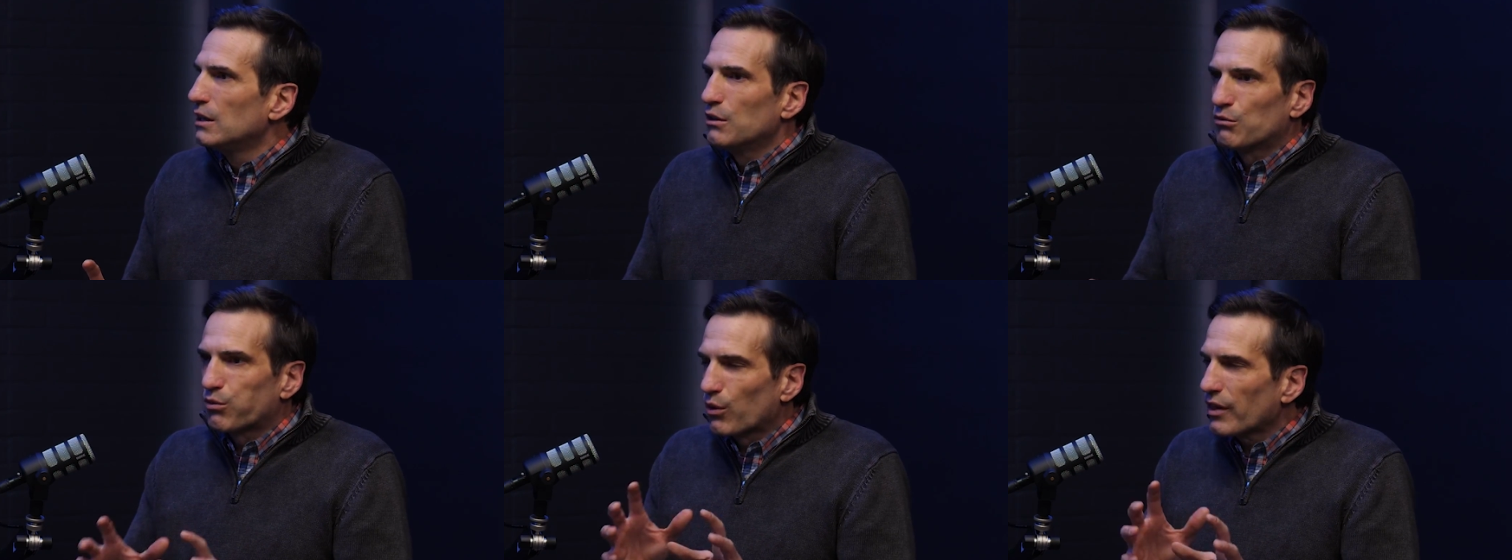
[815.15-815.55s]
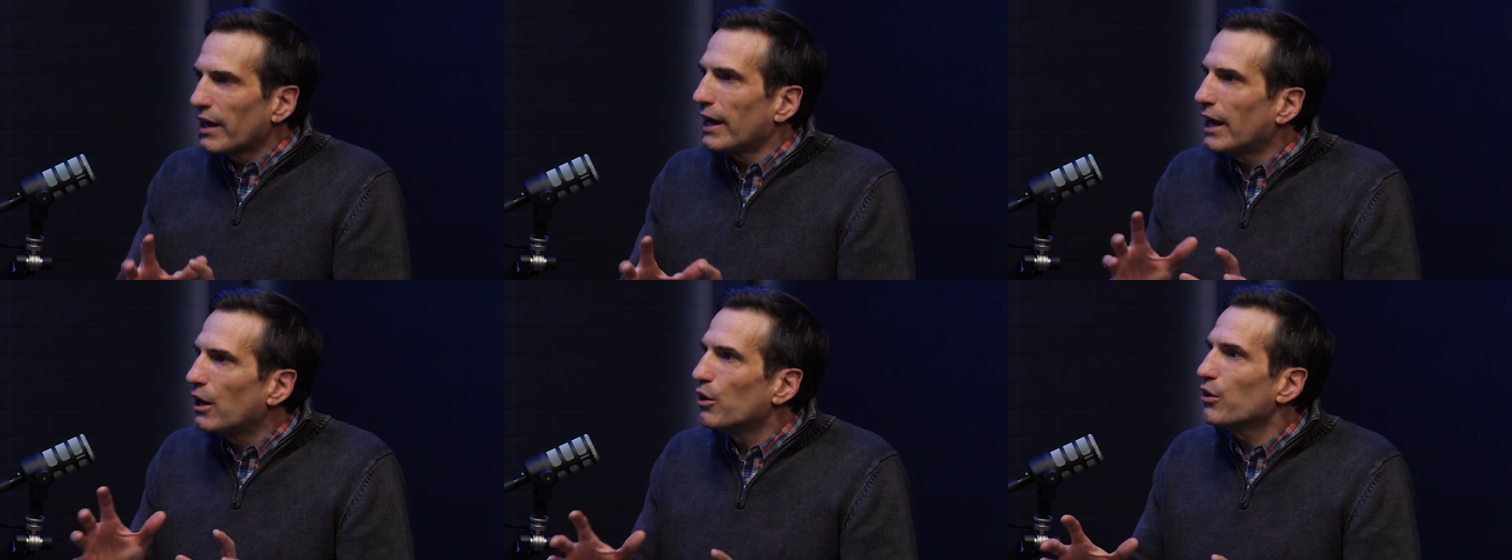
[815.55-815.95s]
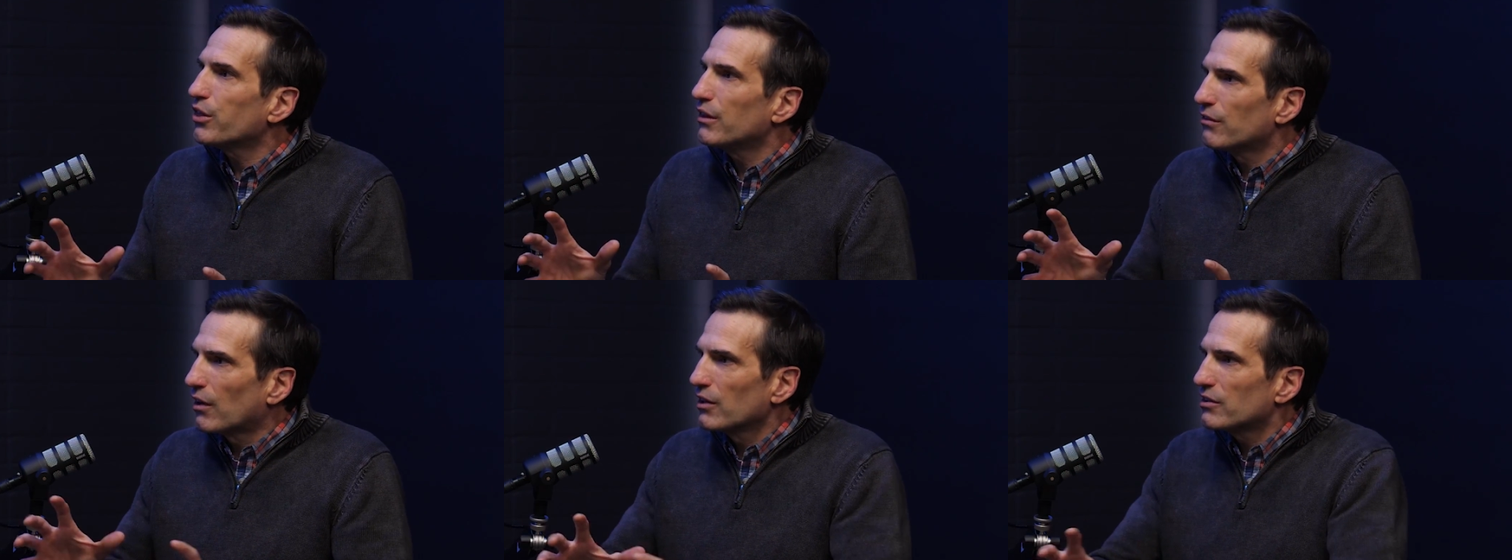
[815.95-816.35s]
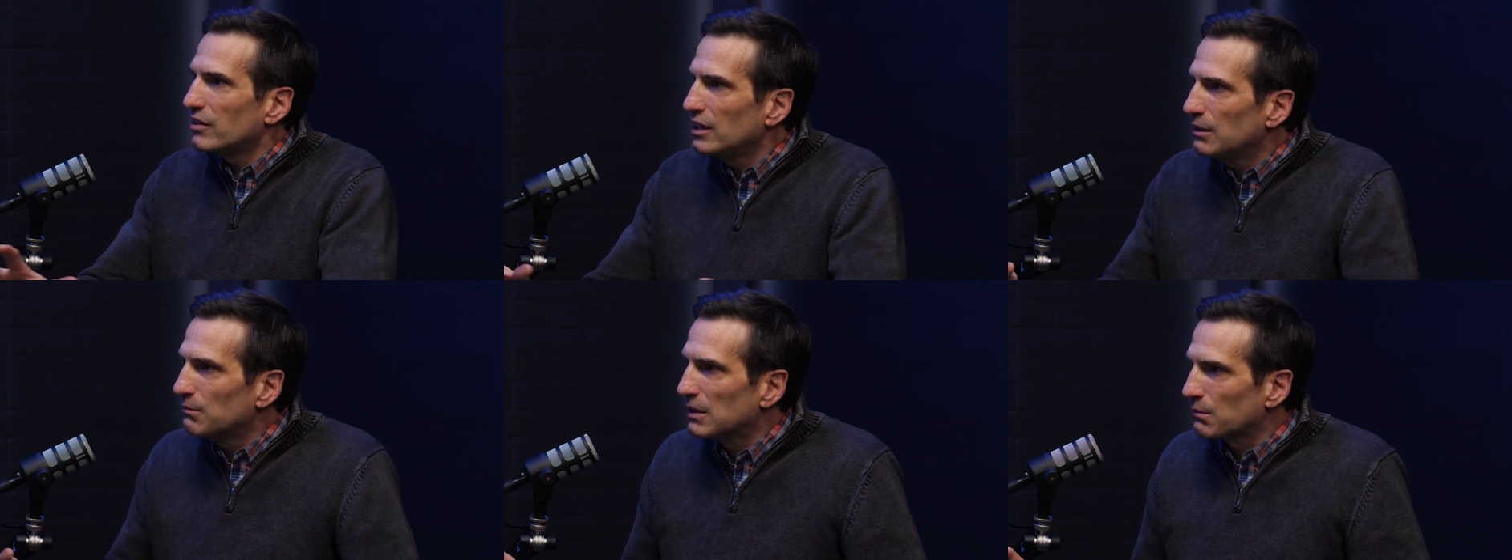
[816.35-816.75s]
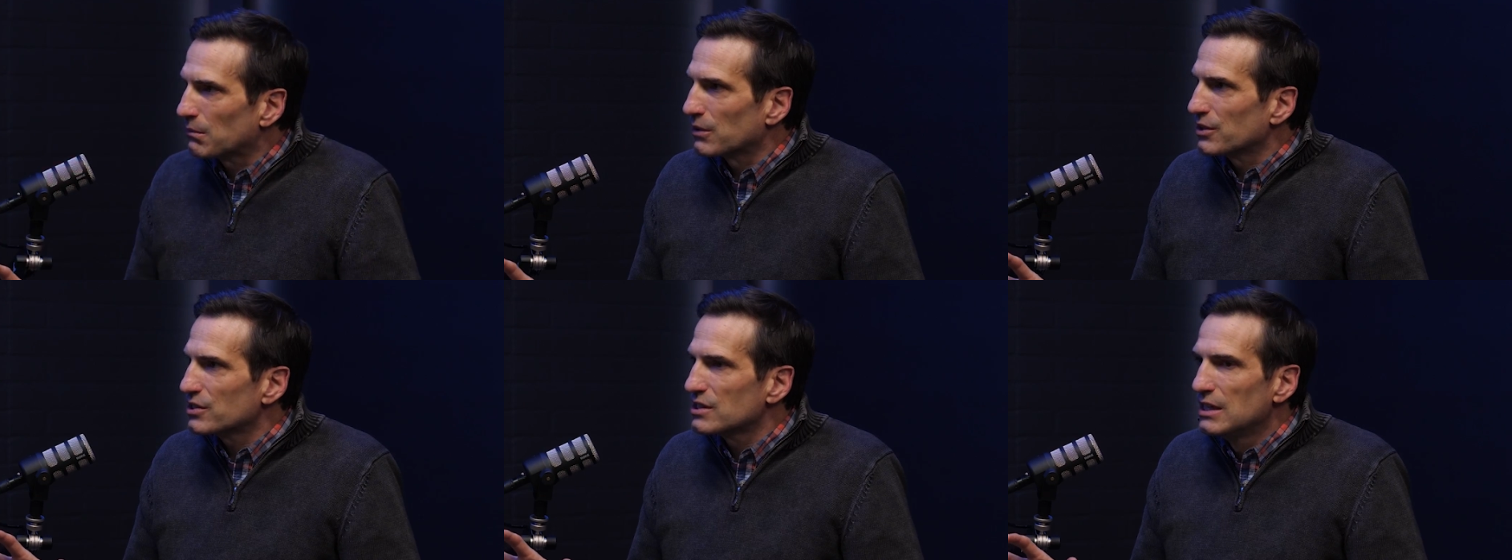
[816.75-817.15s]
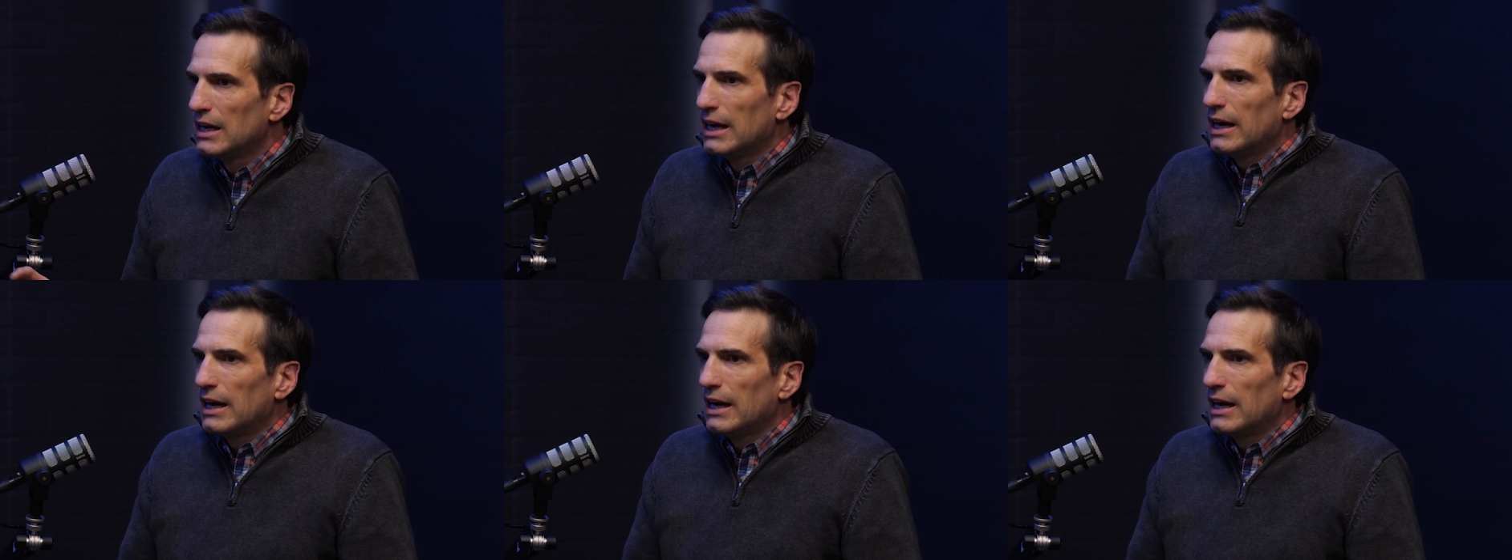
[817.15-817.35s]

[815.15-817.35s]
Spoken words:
for the health of our team members